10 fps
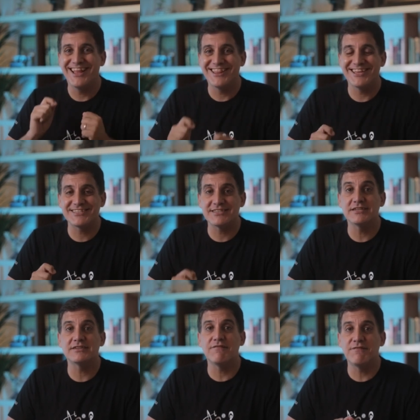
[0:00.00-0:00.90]
This
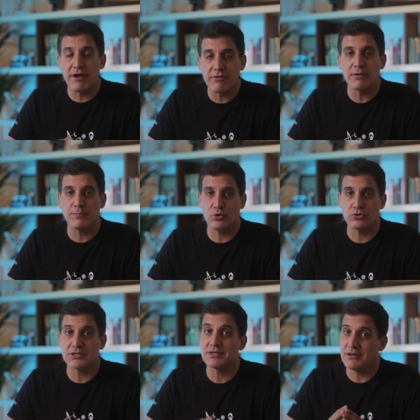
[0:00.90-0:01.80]
is a very
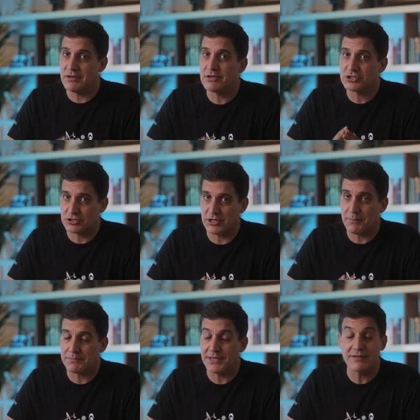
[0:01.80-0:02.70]
important and urgent
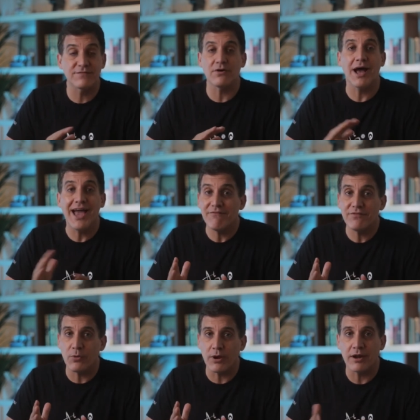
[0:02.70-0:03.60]
update for
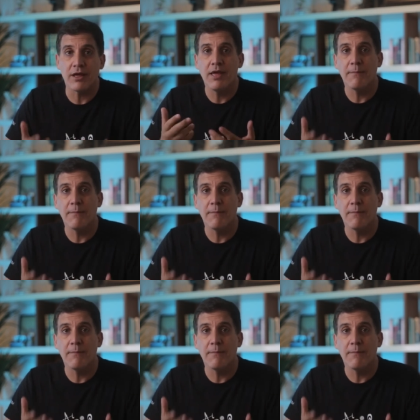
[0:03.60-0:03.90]
everyone